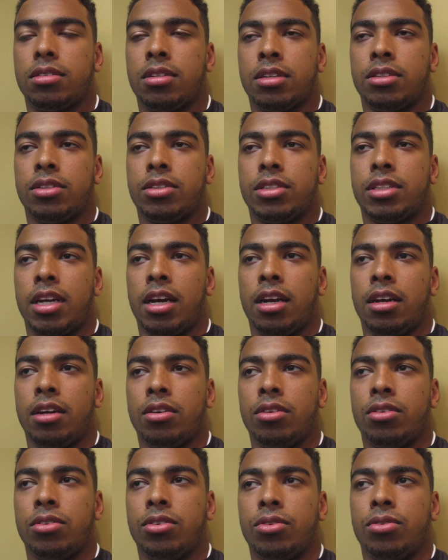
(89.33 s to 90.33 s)
understand
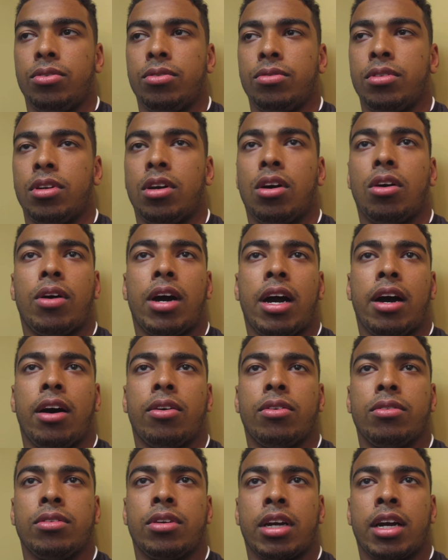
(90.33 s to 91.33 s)
and you do know
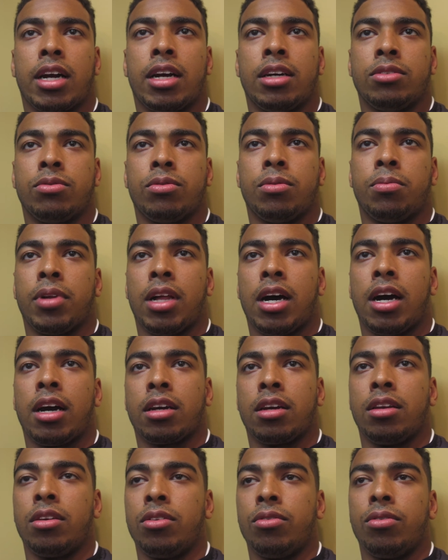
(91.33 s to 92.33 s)
how your guys will
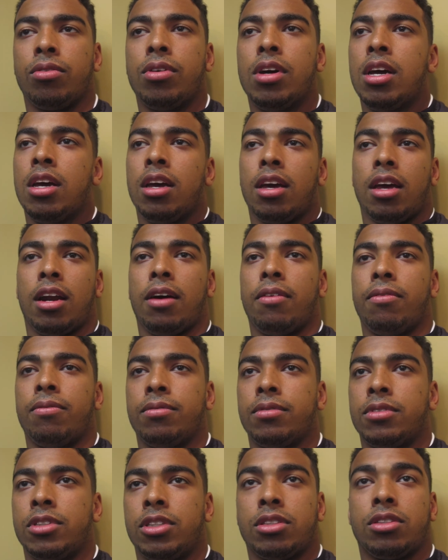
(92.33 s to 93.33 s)
block and you and
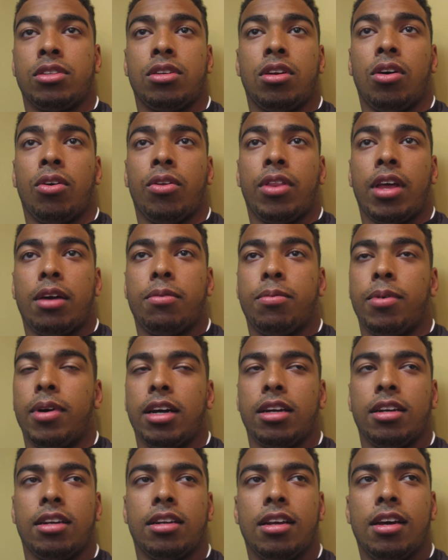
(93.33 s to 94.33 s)
I'm just know that
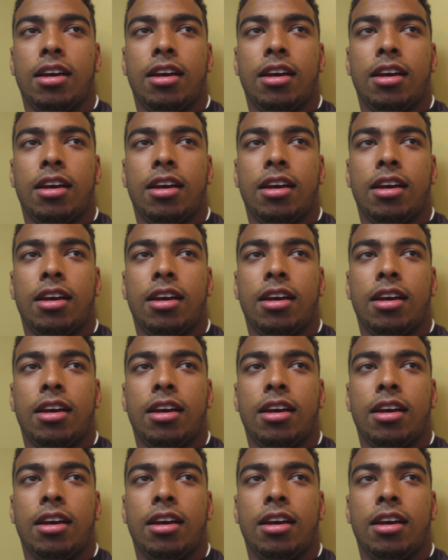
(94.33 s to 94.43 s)
my